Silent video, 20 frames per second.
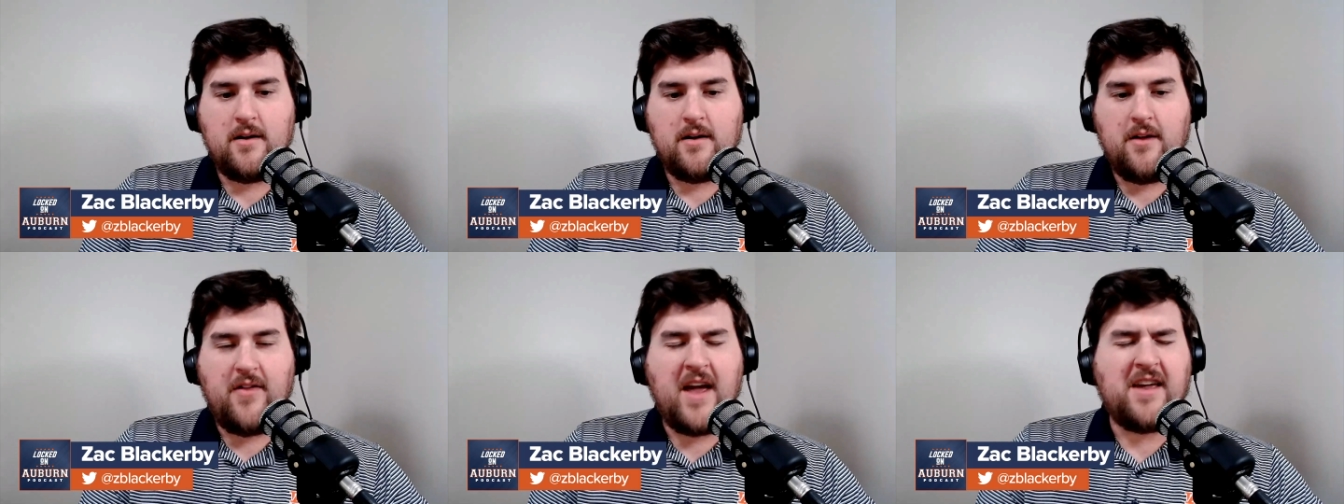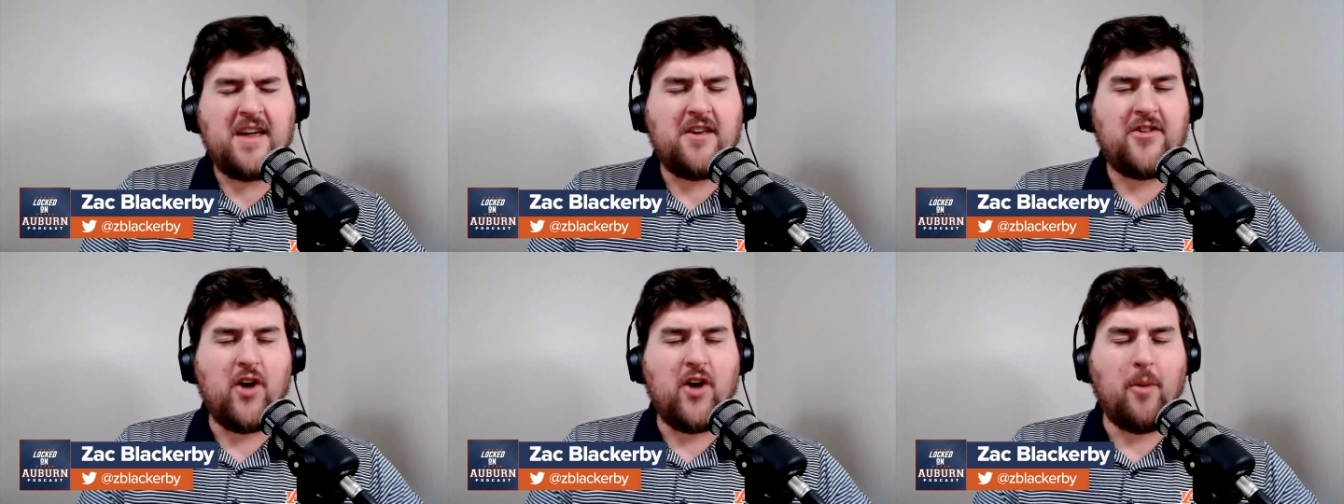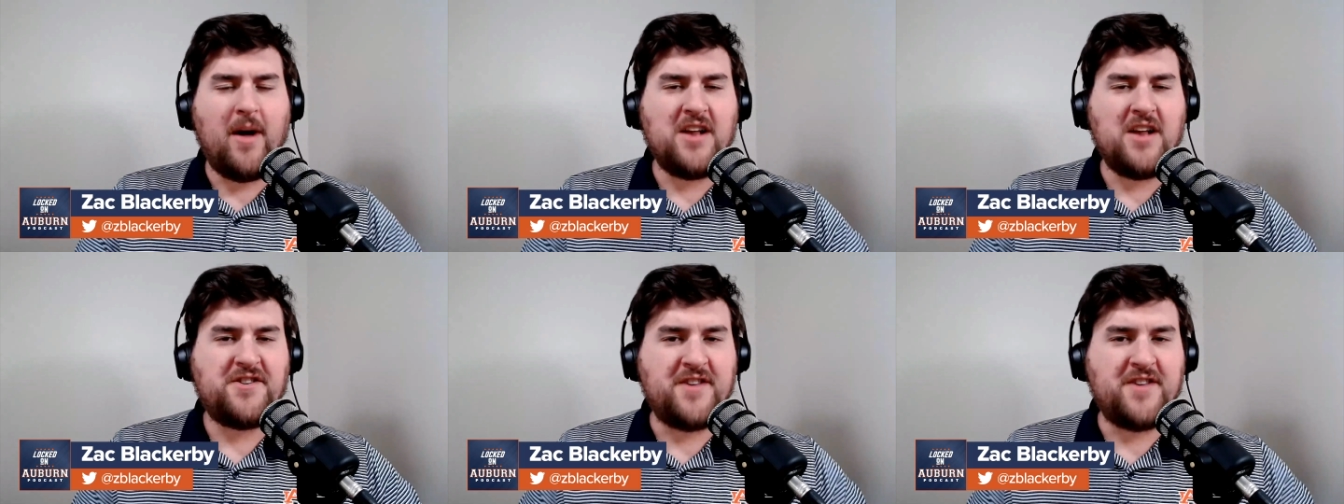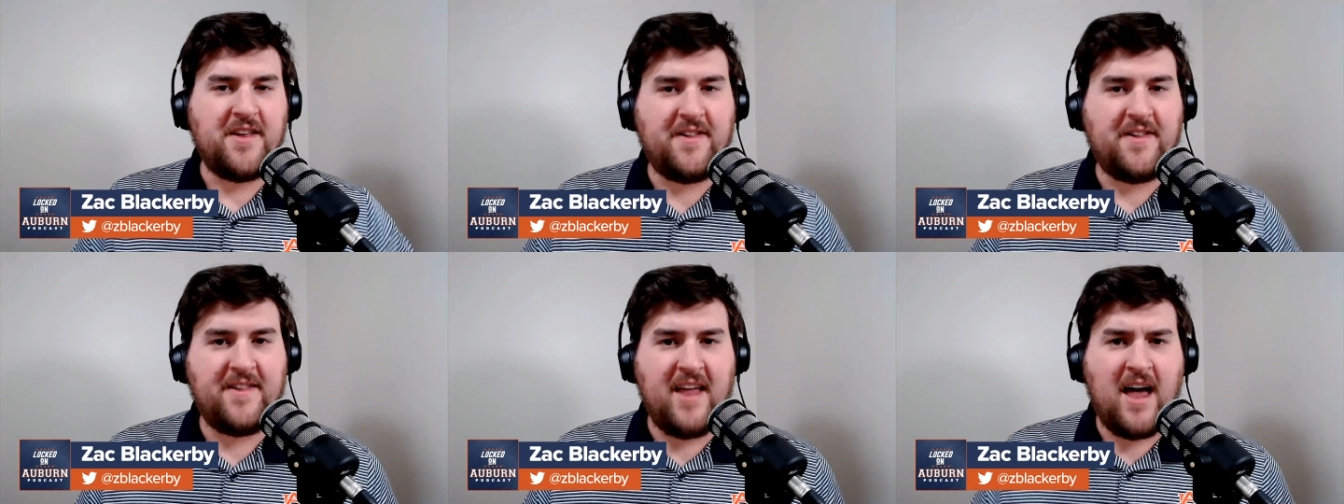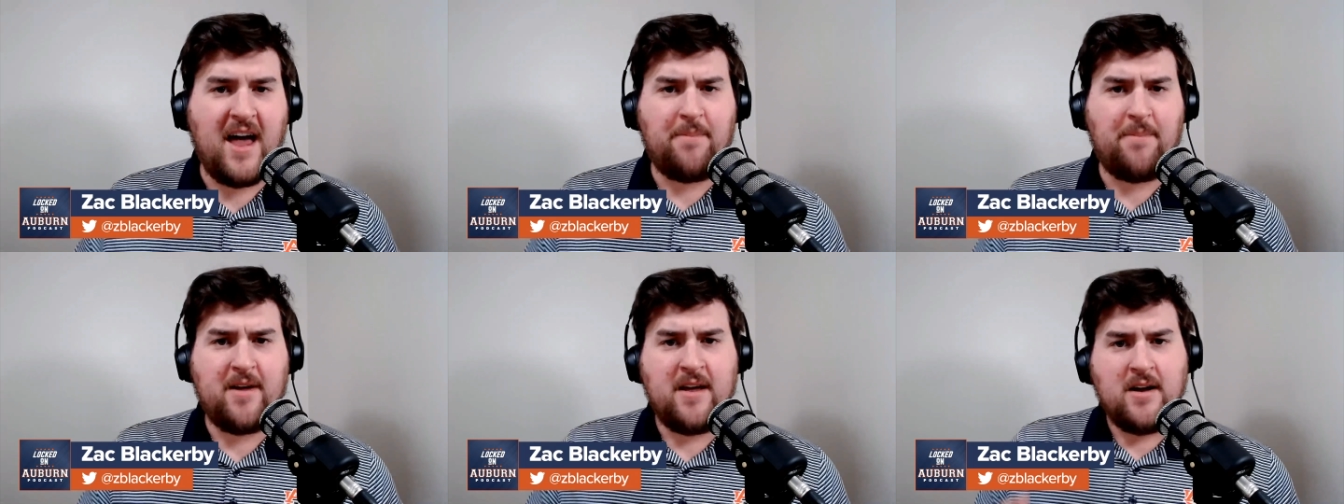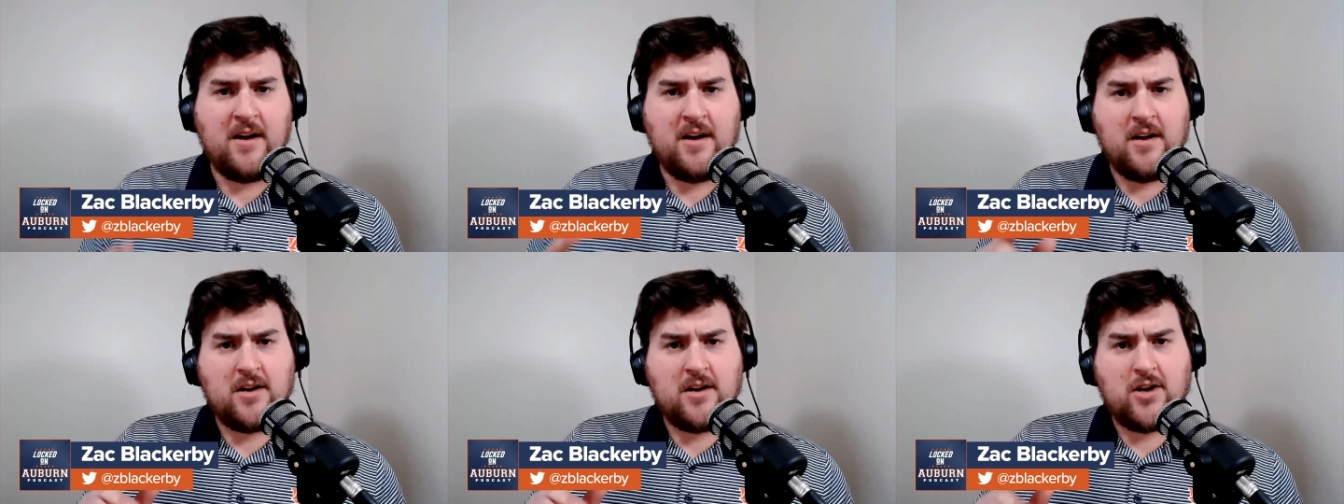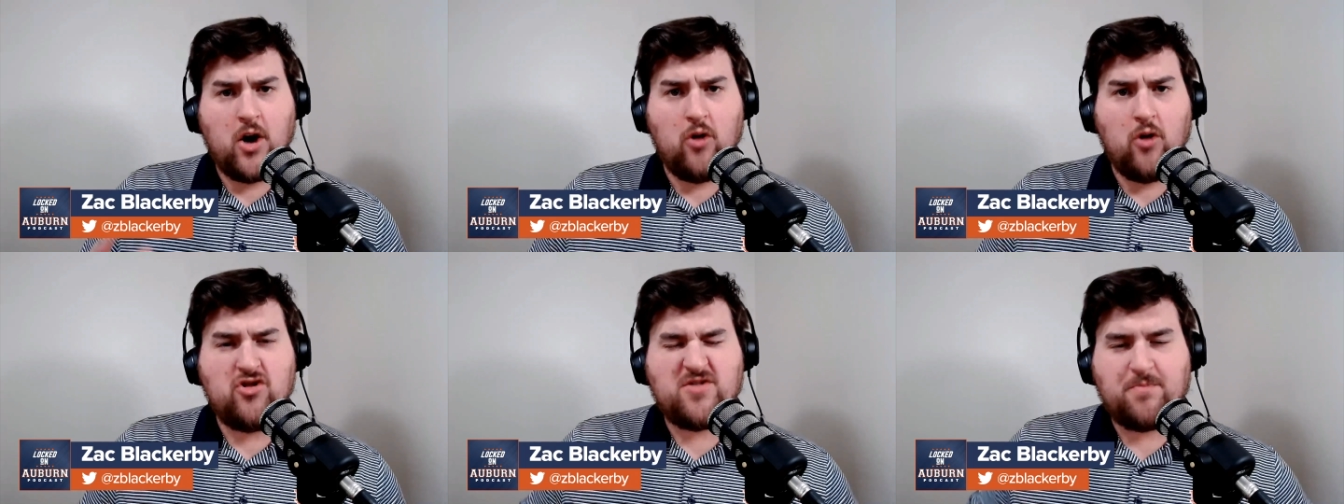Thank you so much to Zep.
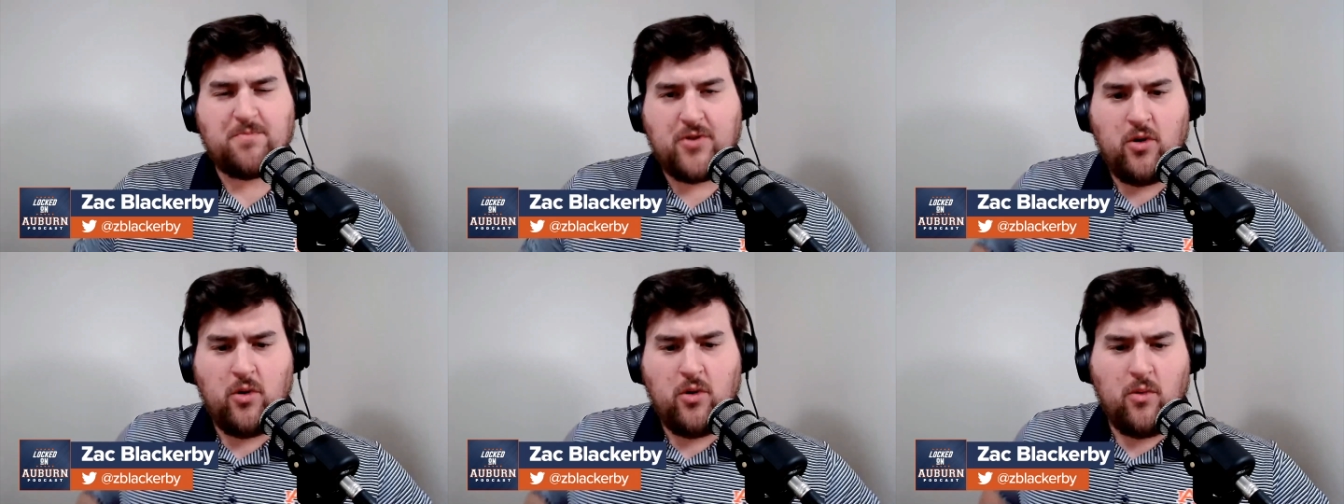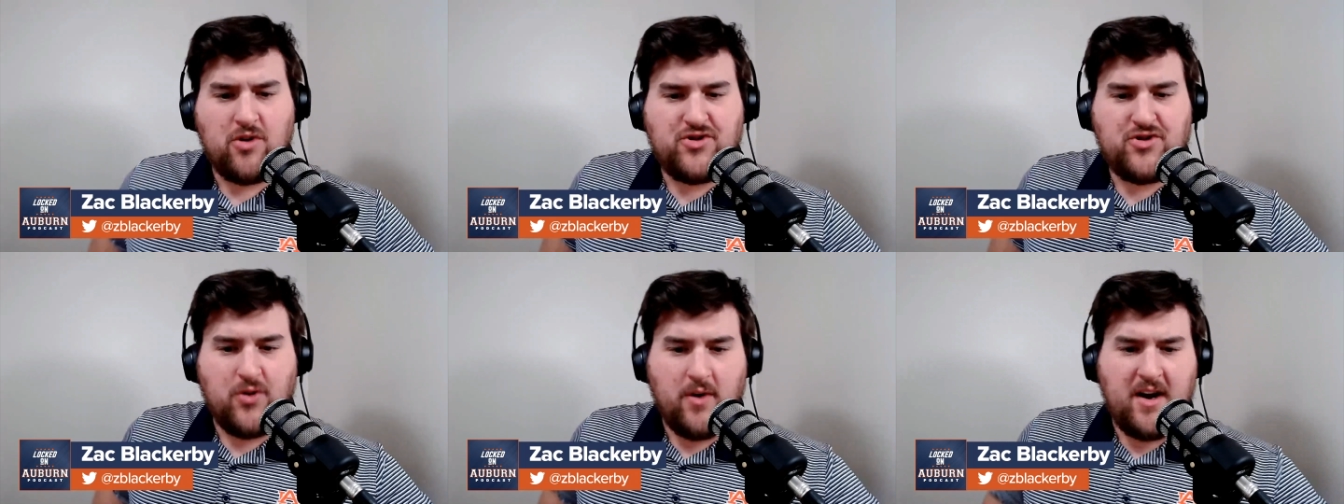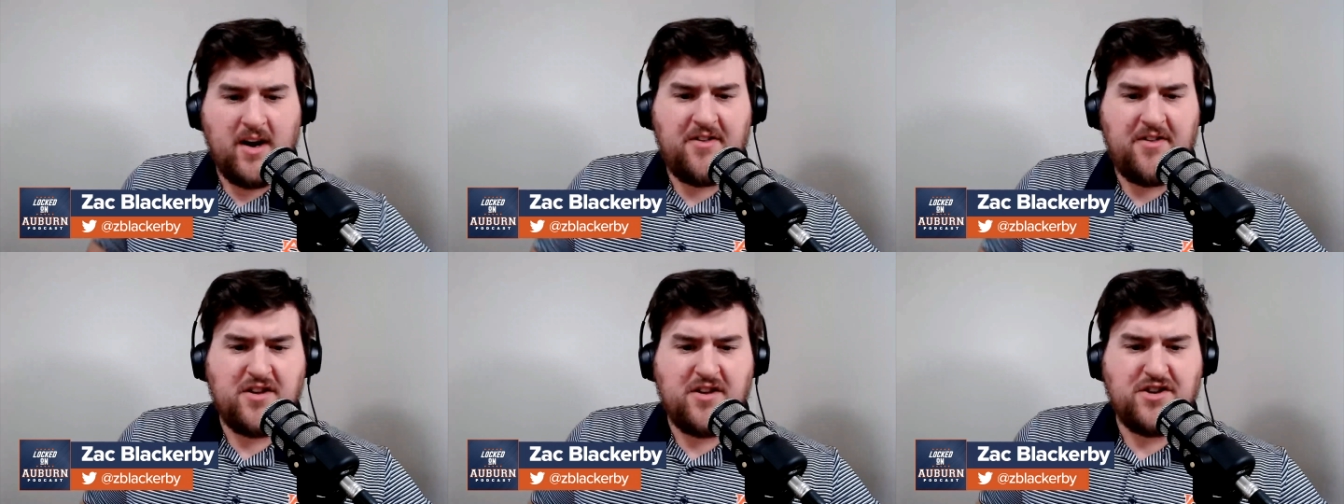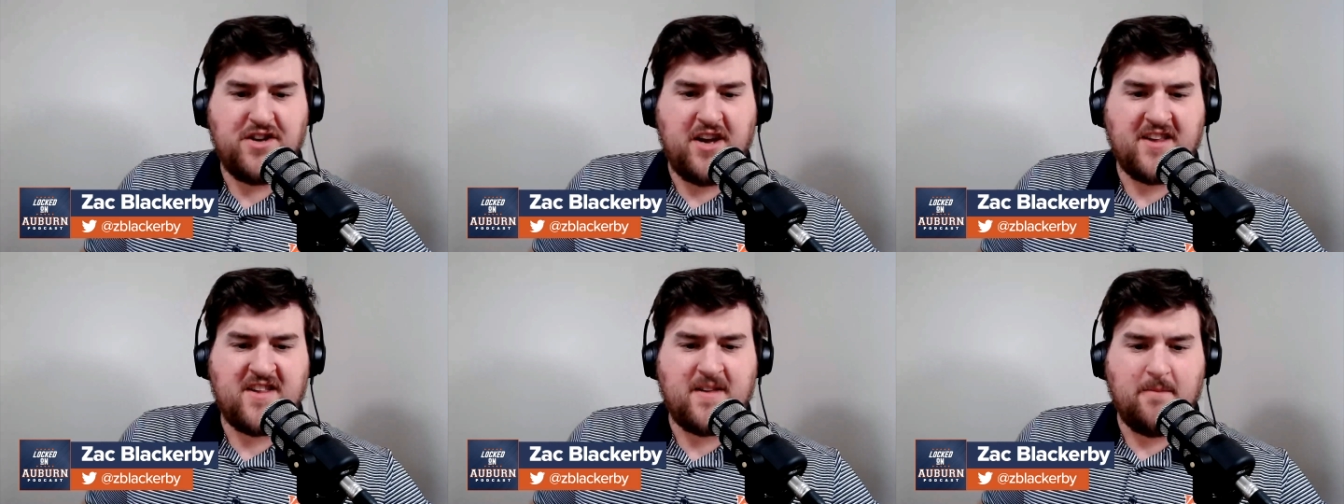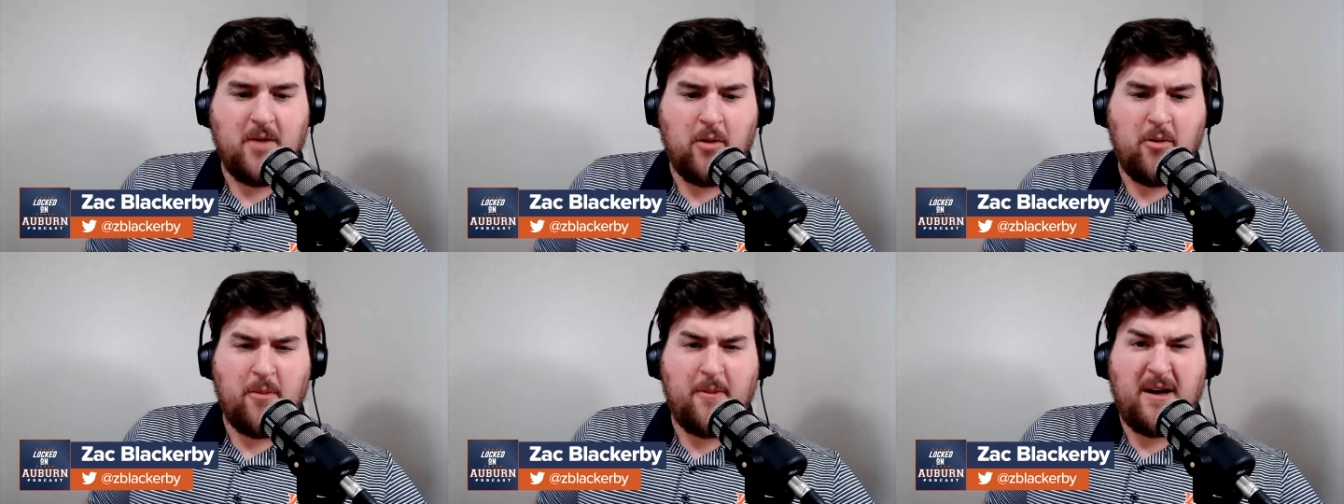Coach Prewett will join us in just a moment.